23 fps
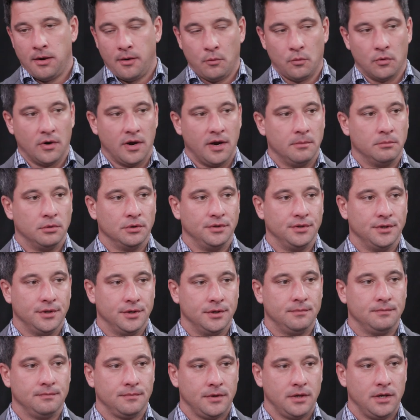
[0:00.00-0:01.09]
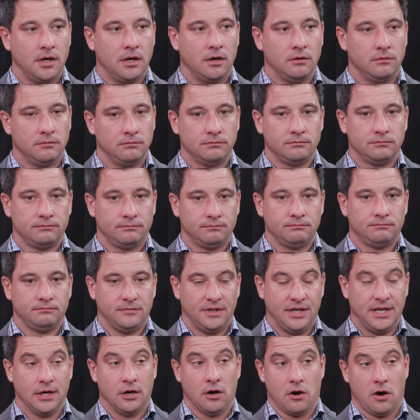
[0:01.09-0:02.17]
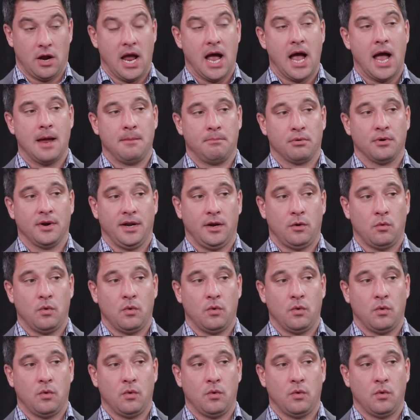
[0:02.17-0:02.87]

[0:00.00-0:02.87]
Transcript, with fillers: We're able to, you know, get our guy pretty